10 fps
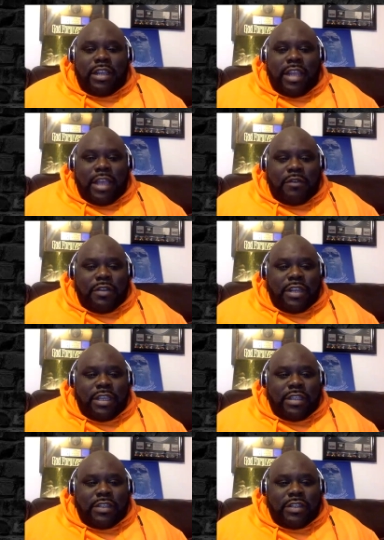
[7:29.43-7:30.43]

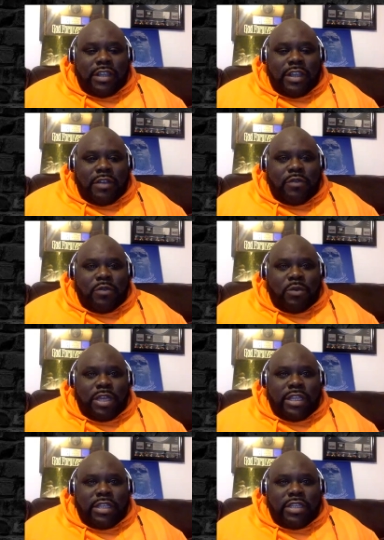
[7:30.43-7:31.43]
evidence of
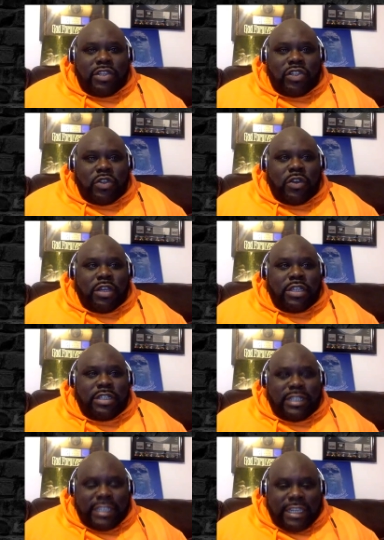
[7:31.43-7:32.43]
what
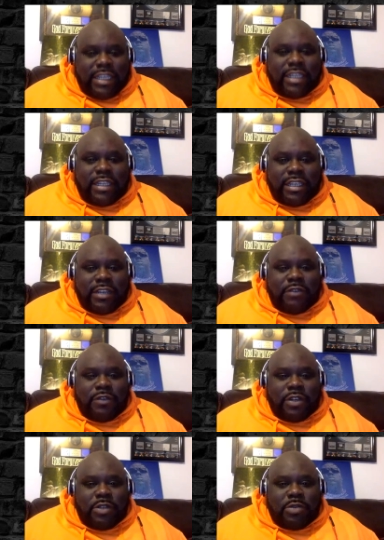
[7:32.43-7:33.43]
George did in the
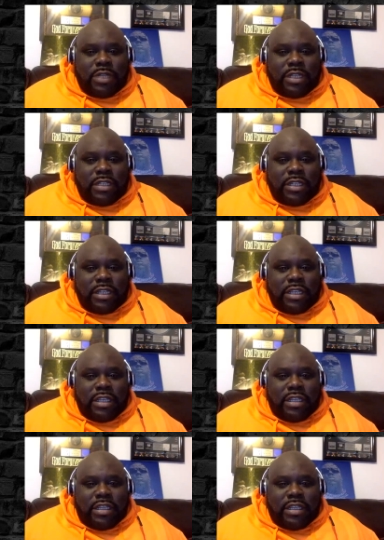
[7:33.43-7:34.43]
first place. I don't care
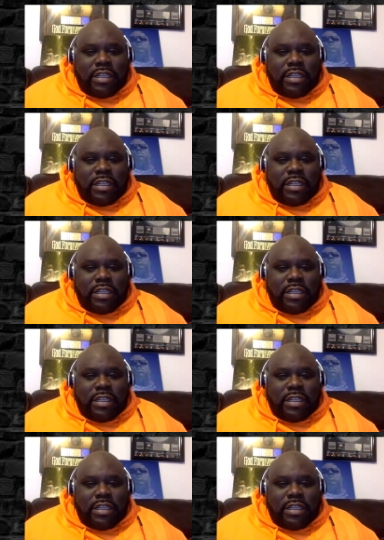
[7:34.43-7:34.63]
what he